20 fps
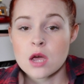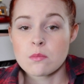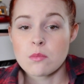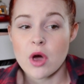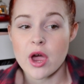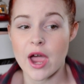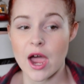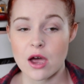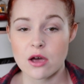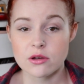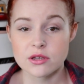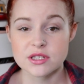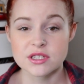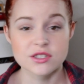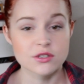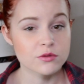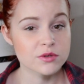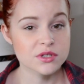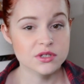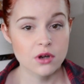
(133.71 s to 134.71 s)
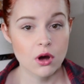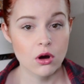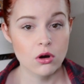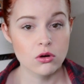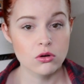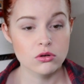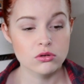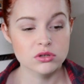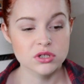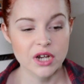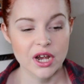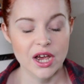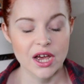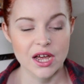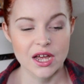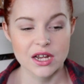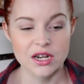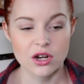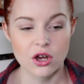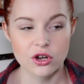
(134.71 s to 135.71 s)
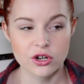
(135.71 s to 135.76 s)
my house is always cold and